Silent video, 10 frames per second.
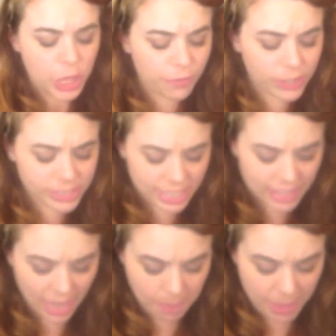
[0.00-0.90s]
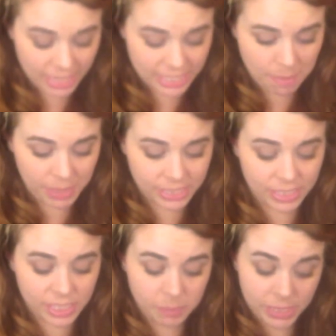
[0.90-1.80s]
the first thing that I picked up is
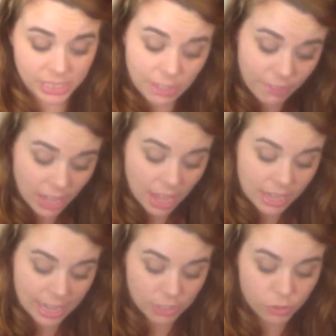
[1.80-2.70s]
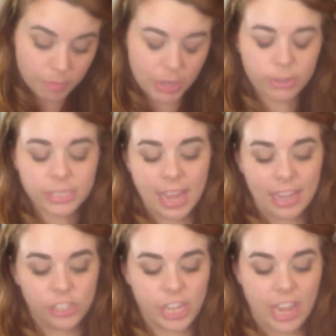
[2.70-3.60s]
this Pacifica Natural Minerals
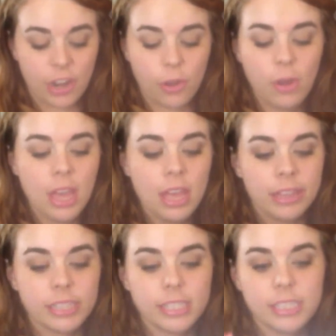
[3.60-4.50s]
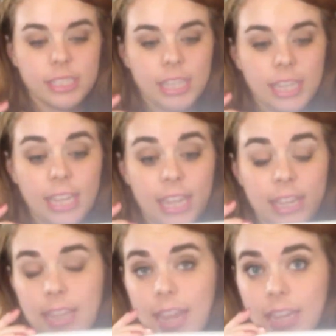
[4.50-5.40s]
eyeshadow. This is the
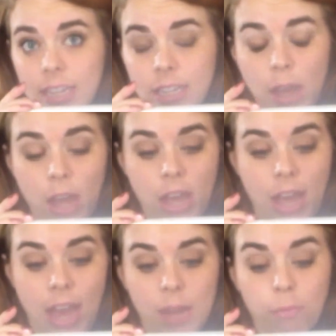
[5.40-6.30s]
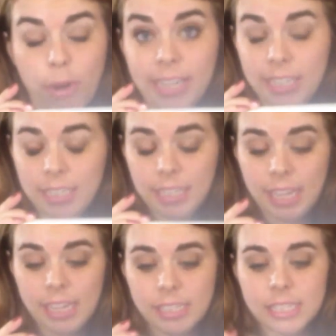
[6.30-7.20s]
Enlighten uh, Eye Brightening
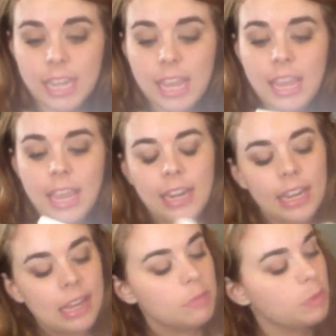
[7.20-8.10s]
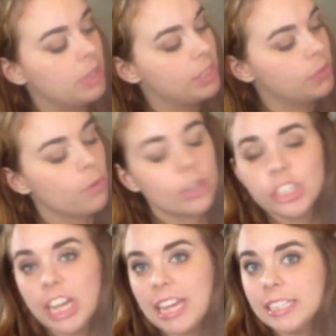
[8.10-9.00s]
Kit, and it comes with these four
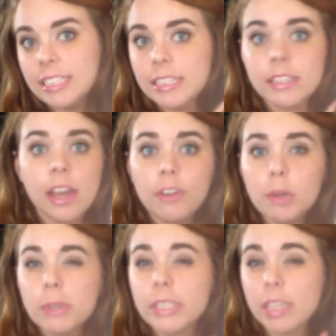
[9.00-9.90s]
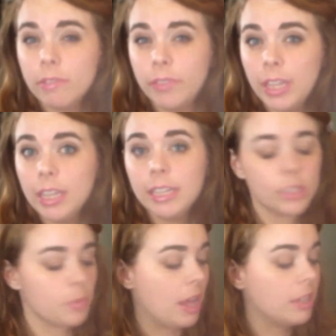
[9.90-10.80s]
shades. It's one hundred percent vegan
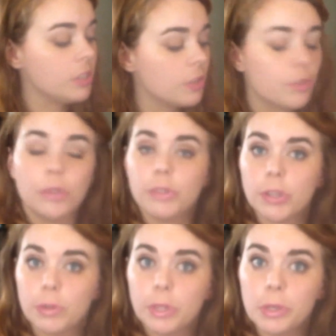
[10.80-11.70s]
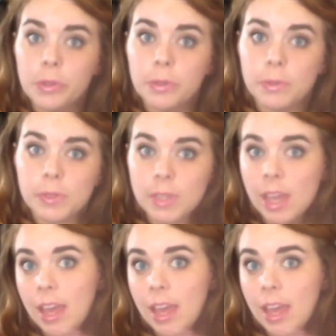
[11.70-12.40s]
as well, so if you don't use